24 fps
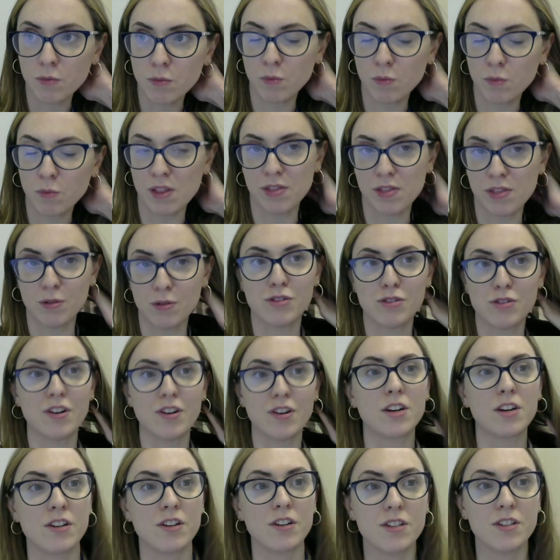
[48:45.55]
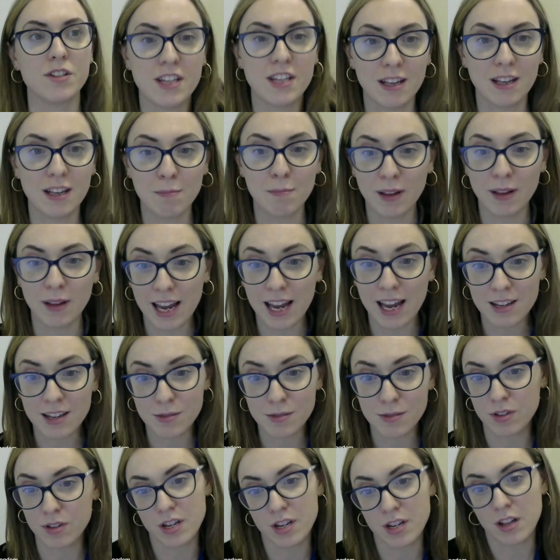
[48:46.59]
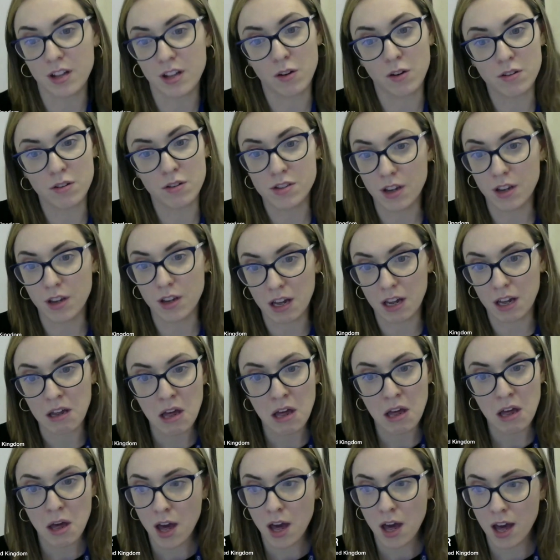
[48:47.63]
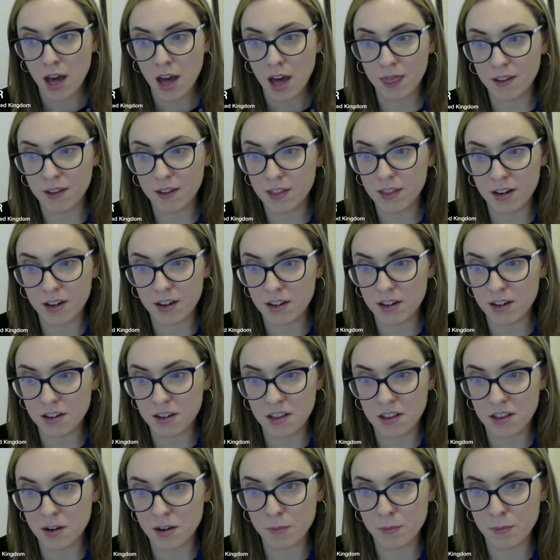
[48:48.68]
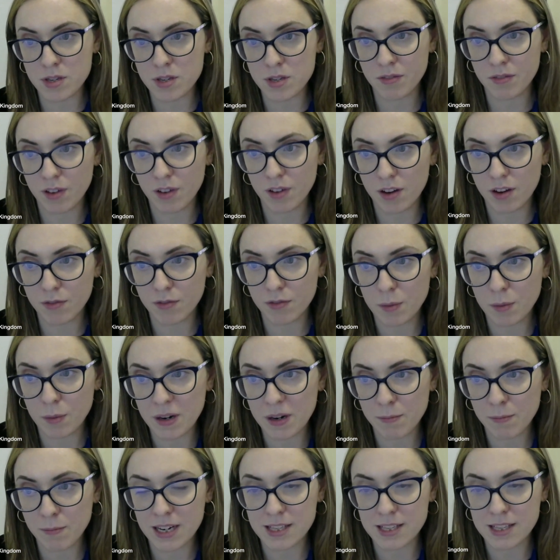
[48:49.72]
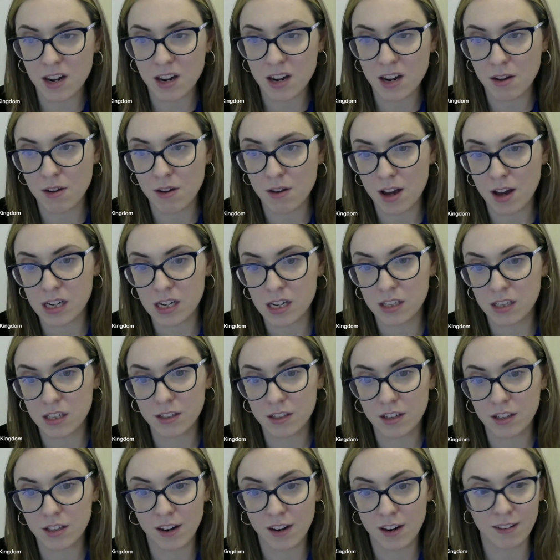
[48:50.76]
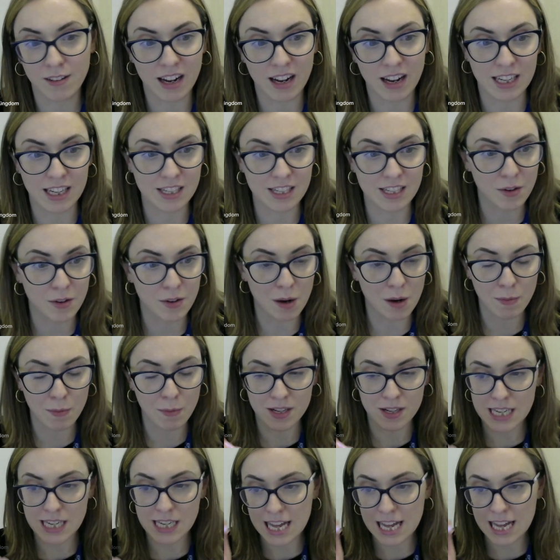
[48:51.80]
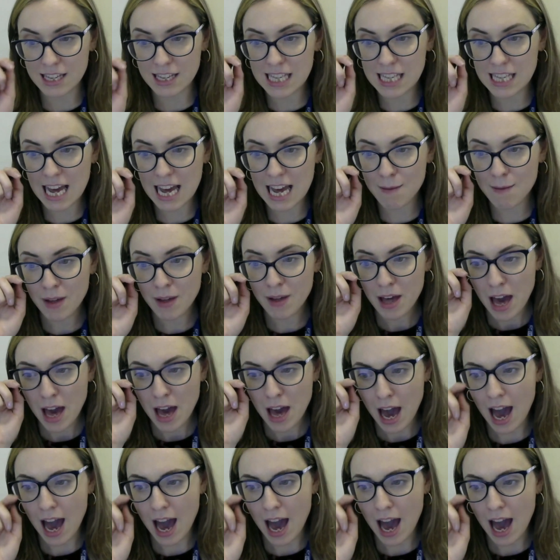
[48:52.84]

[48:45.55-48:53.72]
with those structures still in place, we're still going to, the numbers of women in prison and are likely to go up or stay the same.